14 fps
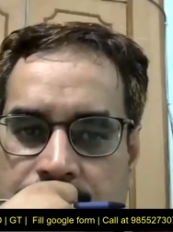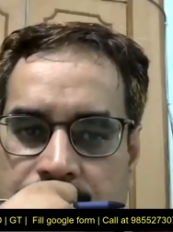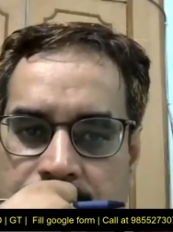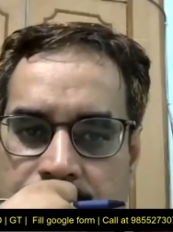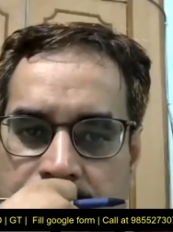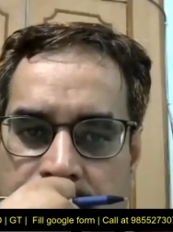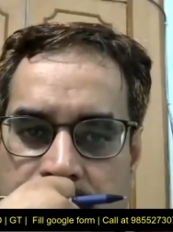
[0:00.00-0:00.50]
Yes,
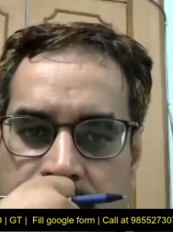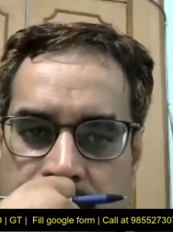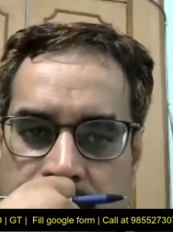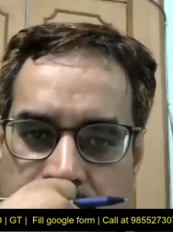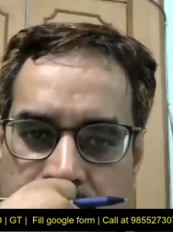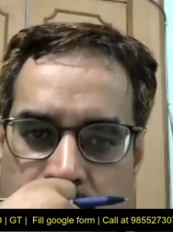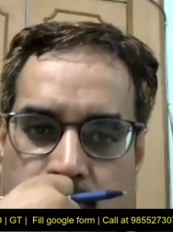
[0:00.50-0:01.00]

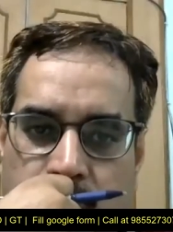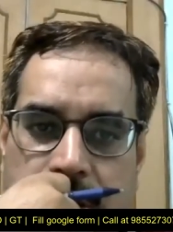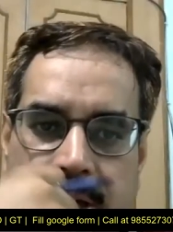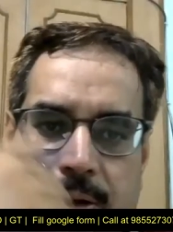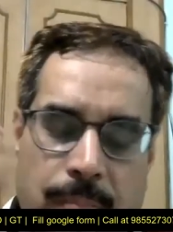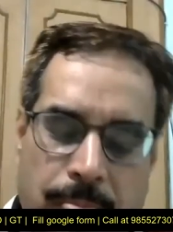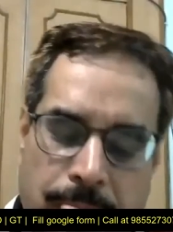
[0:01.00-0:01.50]

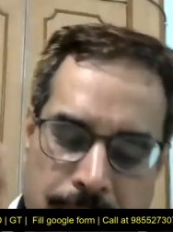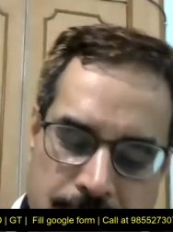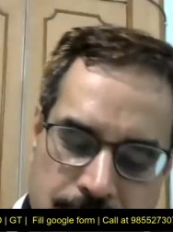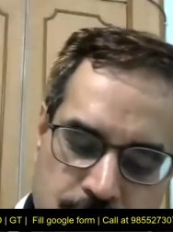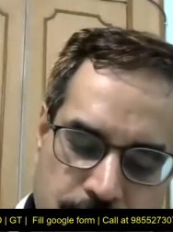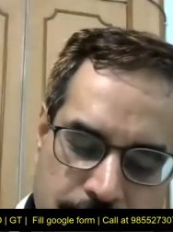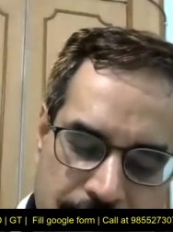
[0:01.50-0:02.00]
okay.
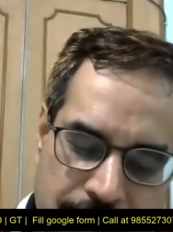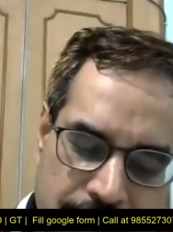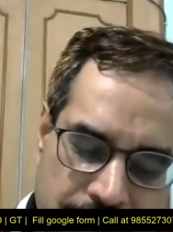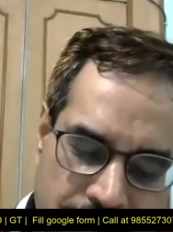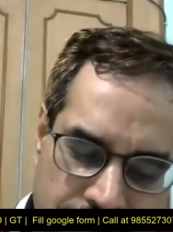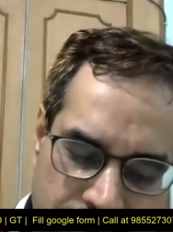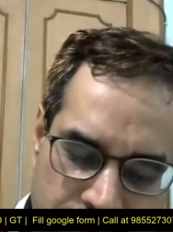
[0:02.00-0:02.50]
So, any